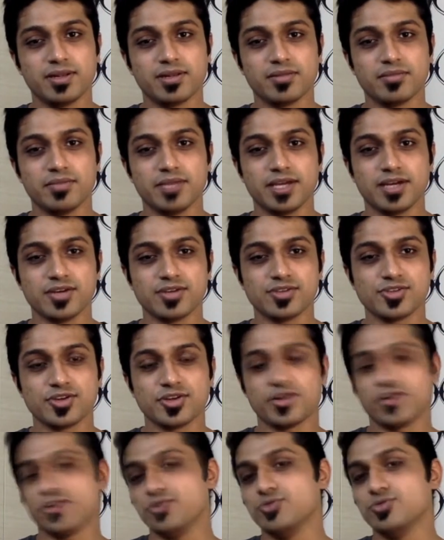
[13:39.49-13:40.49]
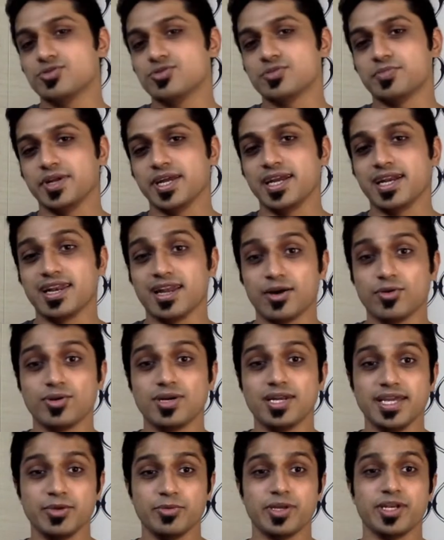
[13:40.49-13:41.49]
because you're not used to praying
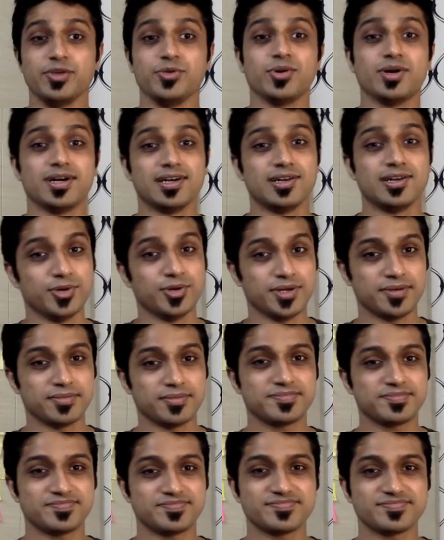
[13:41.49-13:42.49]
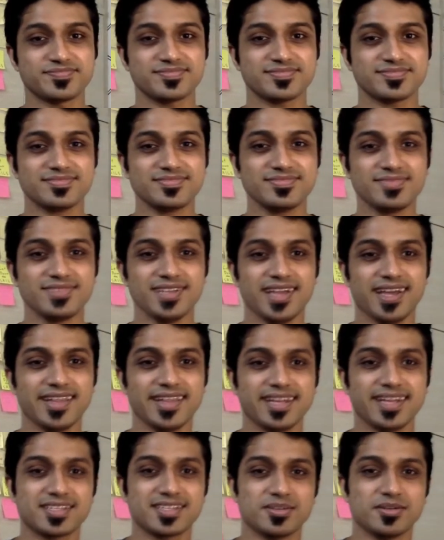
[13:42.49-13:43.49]
loudly when you are alone. And
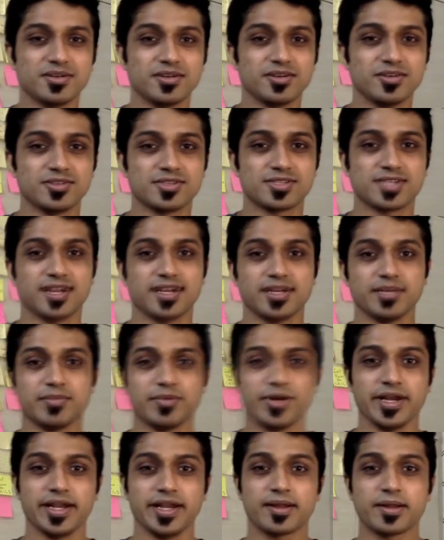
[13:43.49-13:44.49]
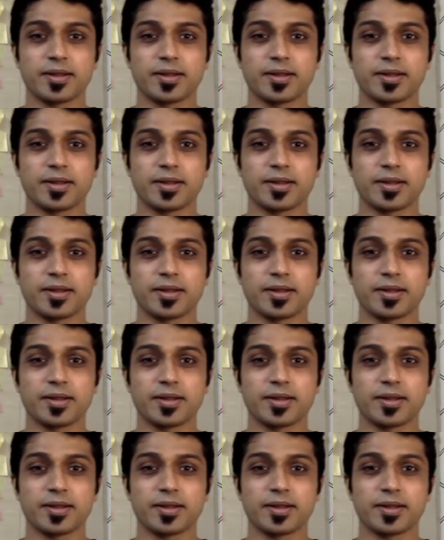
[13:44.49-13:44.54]
that's a good starting point.